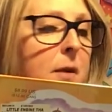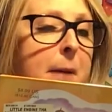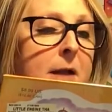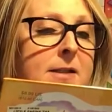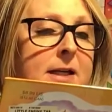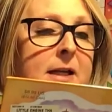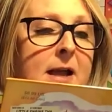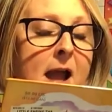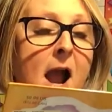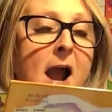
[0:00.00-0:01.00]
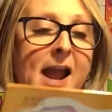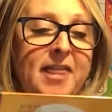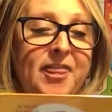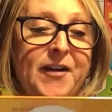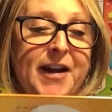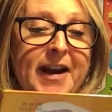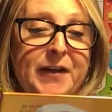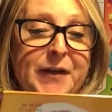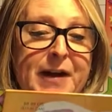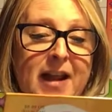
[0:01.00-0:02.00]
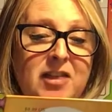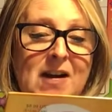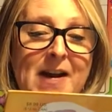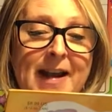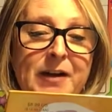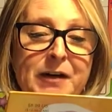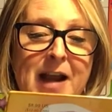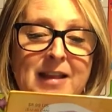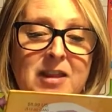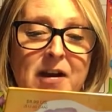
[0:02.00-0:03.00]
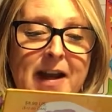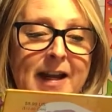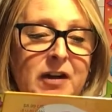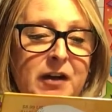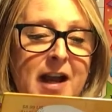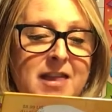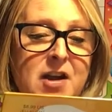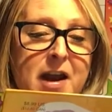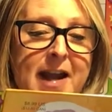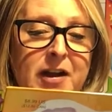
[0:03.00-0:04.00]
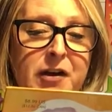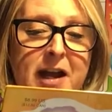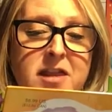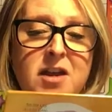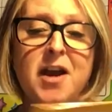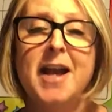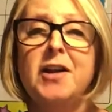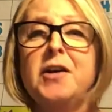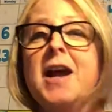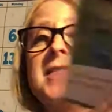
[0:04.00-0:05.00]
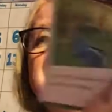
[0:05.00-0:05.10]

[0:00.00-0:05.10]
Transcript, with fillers: mountain, I thought I could, I thought I could, I thought I could, I thought I could, I thought I could, I